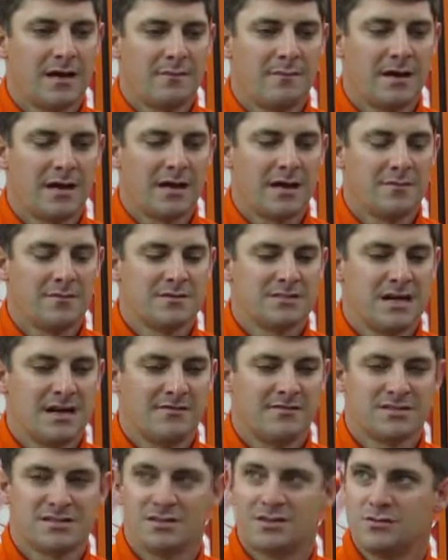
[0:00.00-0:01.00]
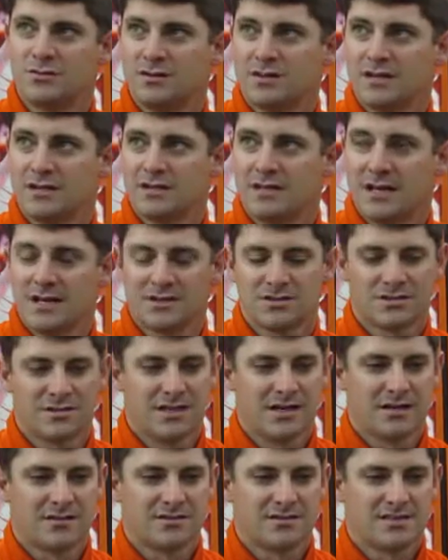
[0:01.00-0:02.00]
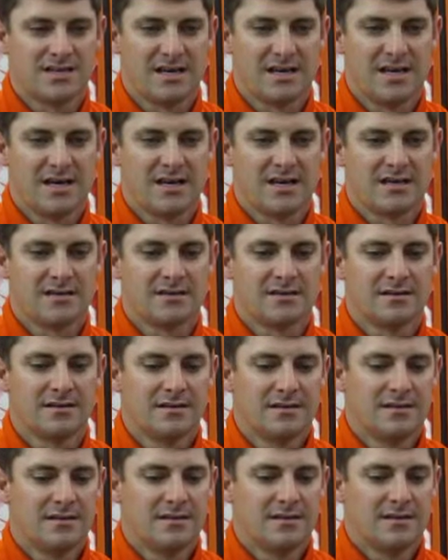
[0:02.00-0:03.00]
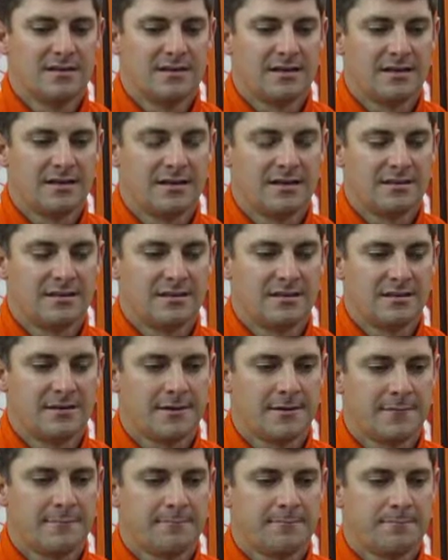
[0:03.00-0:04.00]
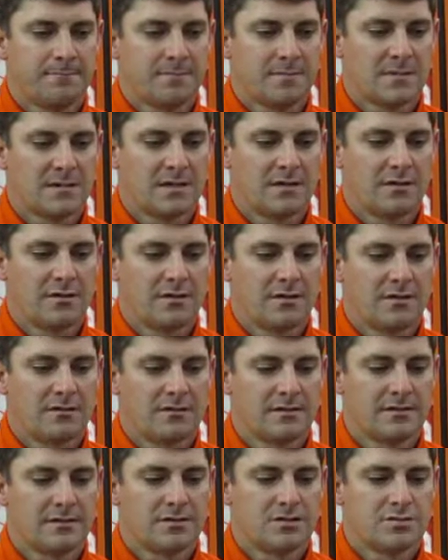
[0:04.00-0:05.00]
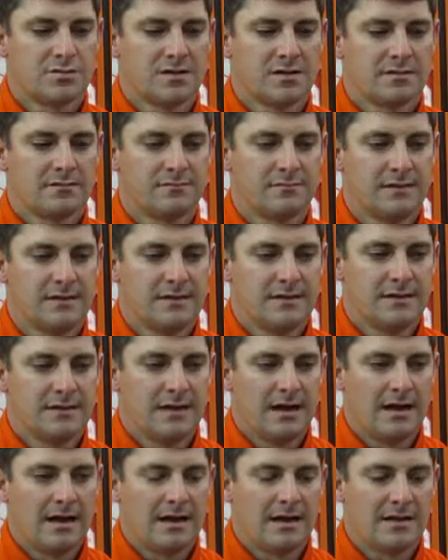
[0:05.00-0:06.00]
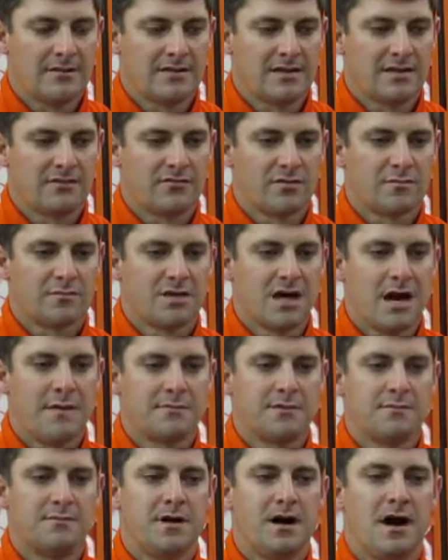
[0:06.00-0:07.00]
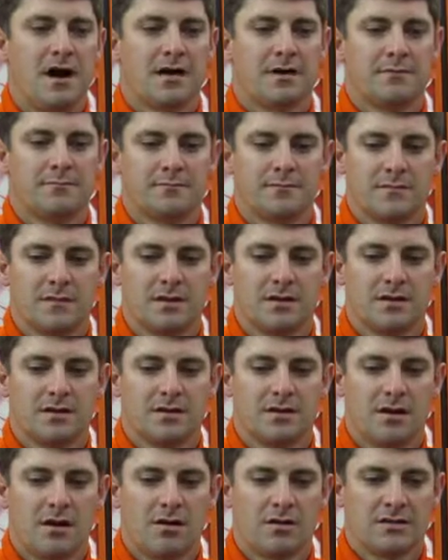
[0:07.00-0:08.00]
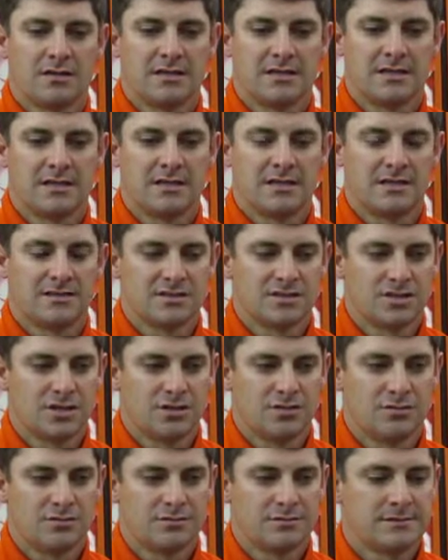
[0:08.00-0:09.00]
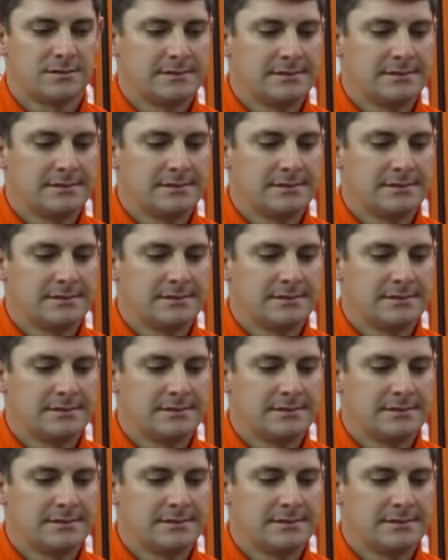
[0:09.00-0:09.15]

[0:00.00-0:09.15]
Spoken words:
Miami's obviously doing good things on that other side, and there's been, I think, from top to bottom, our league has shown